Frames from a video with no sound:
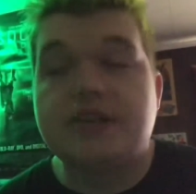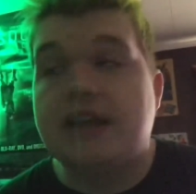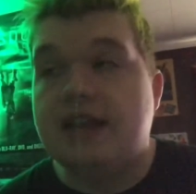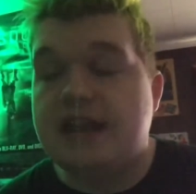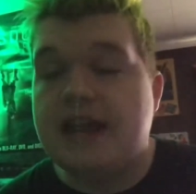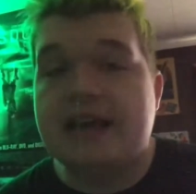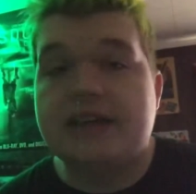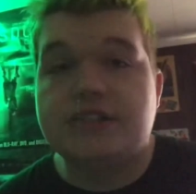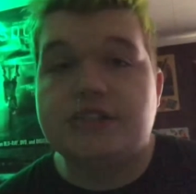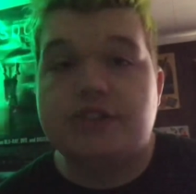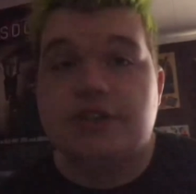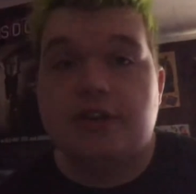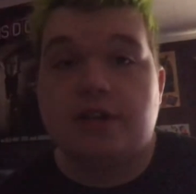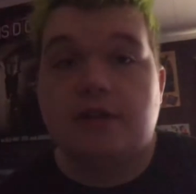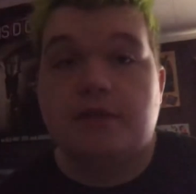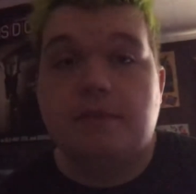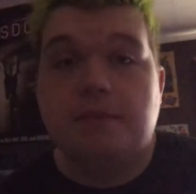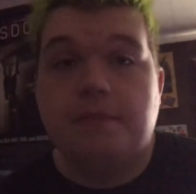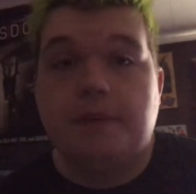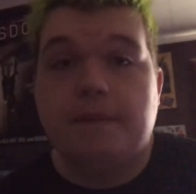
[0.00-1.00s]
next year,
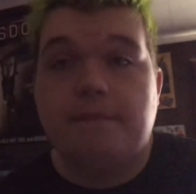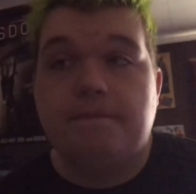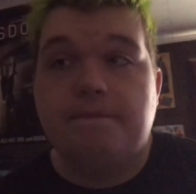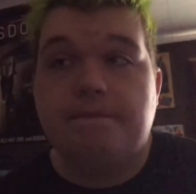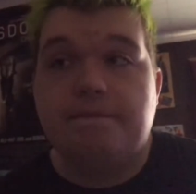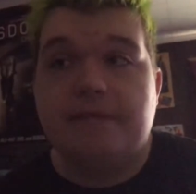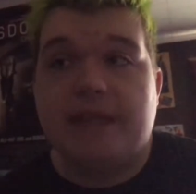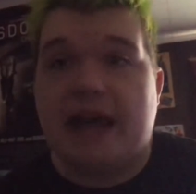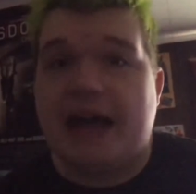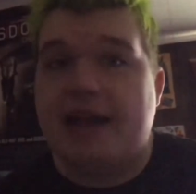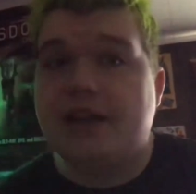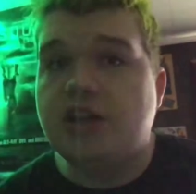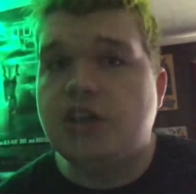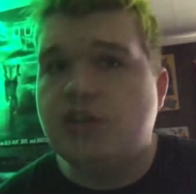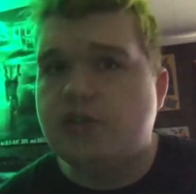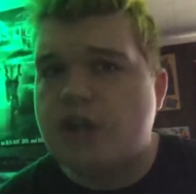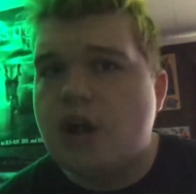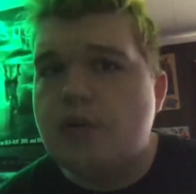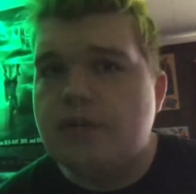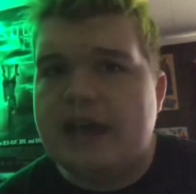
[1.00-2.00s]
but how do you
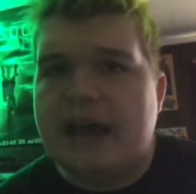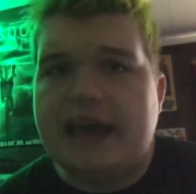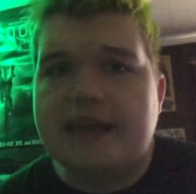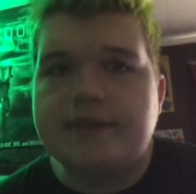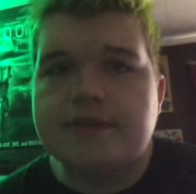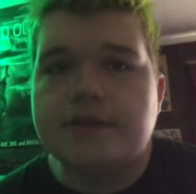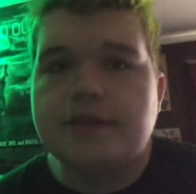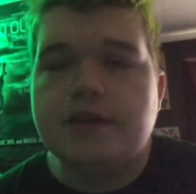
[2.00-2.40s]
know that?